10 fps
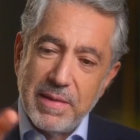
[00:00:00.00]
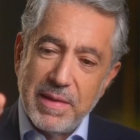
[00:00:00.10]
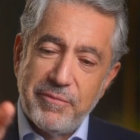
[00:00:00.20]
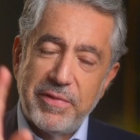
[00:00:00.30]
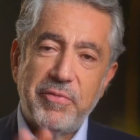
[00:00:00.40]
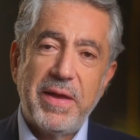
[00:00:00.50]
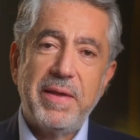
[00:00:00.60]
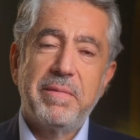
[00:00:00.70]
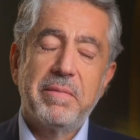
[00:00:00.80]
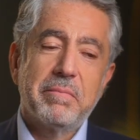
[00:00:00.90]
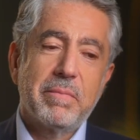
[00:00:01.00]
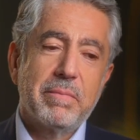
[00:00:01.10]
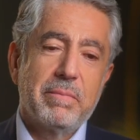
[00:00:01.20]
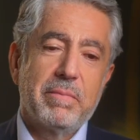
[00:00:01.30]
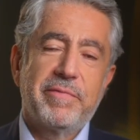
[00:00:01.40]
If a trade
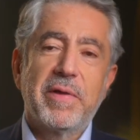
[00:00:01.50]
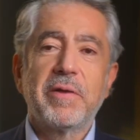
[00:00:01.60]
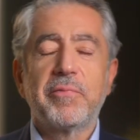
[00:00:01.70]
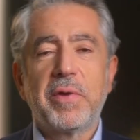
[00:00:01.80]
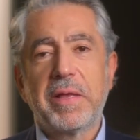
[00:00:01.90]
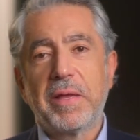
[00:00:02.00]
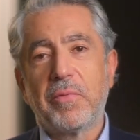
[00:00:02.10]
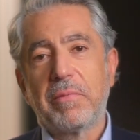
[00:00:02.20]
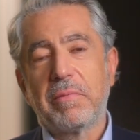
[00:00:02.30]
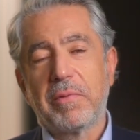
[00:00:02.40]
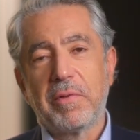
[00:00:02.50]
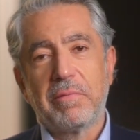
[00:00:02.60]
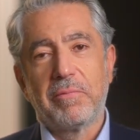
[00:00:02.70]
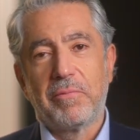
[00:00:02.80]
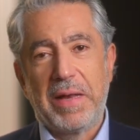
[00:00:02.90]
starts working good,
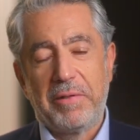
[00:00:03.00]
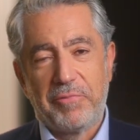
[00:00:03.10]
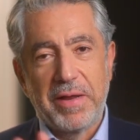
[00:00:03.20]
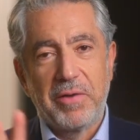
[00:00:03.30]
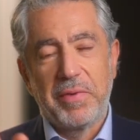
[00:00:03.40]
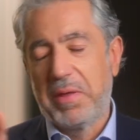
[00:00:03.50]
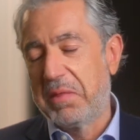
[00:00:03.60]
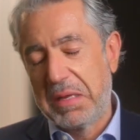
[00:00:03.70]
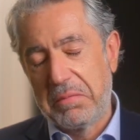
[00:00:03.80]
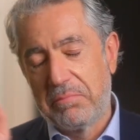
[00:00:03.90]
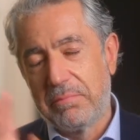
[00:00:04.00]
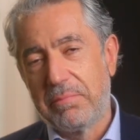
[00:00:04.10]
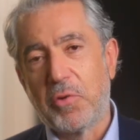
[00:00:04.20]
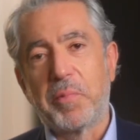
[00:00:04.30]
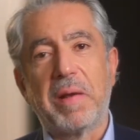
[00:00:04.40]
well right away, then
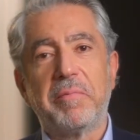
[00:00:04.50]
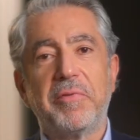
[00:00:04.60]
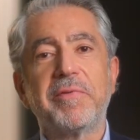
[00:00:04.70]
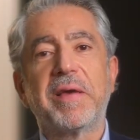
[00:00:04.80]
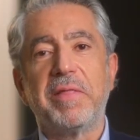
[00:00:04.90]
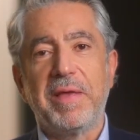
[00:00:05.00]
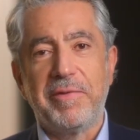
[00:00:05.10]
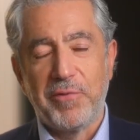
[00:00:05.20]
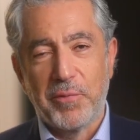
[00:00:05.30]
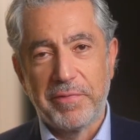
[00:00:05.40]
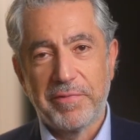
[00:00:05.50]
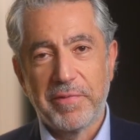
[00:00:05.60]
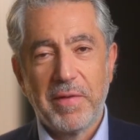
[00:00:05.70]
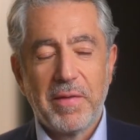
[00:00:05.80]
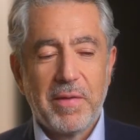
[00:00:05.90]
no problem. Those are the easy ones.
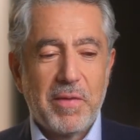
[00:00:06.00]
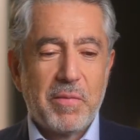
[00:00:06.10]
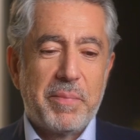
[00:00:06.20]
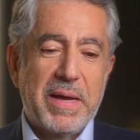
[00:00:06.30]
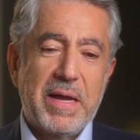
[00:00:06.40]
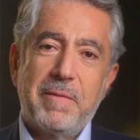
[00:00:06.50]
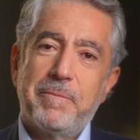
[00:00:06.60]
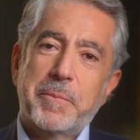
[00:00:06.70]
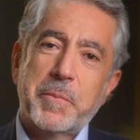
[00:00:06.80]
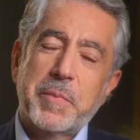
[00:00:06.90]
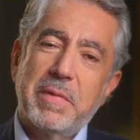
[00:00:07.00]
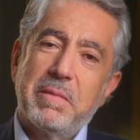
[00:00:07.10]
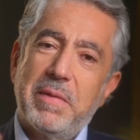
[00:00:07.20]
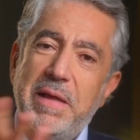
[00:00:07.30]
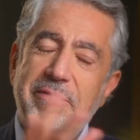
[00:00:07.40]
But
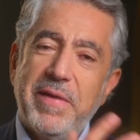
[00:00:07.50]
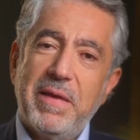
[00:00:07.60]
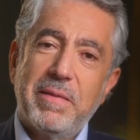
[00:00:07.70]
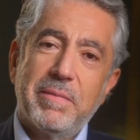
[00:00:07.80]
let's say